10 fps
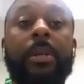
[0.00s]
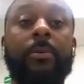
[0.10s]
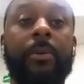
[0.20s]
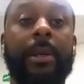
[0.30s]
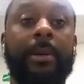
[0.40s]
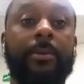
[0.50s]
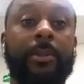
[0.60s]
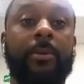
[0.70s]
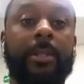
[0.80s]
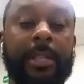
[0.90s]
when we
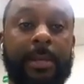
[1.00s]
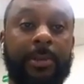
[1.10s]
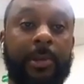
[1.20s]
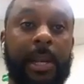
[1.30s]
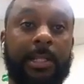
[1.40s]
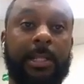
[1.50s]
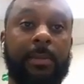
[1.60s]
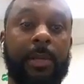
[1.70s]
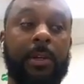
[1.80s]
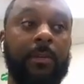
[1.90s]
was on the same
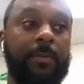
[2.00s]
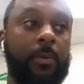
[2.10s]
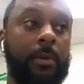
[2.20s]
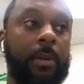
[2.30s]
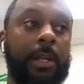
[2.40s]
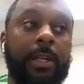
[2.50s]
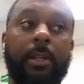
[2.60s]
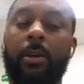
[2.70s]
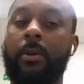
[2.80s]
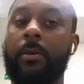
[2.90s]
track team in Gulfport.
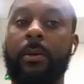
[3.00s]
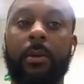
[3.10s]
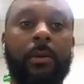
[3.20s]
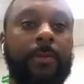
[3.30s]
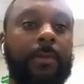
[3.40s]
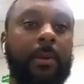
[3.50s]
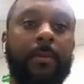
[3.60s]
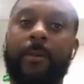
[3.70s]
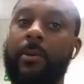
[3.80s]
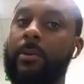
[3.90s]
Your
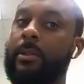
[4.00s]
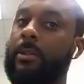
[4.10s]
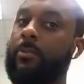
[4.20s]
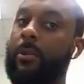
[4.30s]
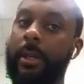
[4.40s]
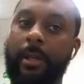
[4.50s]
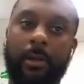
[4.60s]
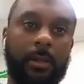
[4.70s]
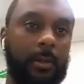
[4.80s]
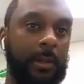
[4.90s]
folks were
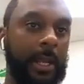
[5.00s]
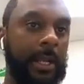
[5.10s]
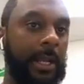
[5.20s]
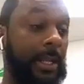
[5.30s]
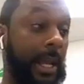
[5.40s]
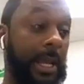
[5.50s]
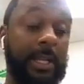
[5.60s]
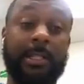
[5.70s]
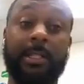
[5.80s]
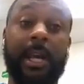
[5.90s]
there. They
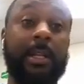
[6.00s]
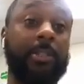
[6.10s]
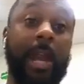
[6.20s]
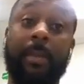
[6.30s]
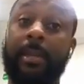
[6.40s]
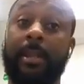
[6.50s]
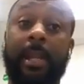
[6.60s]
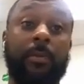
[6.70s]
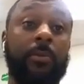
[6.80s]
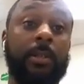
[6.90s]
it's not a track
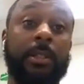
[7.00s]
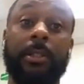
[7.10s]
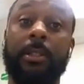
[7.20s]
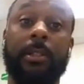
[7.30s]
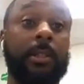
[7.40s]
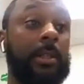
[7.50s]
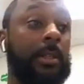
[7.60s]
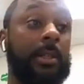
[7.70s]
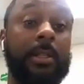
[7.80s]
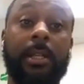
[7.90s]
meet they wasn't
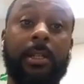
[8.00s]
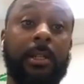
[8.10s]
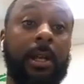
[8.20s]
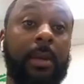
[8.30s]
attending.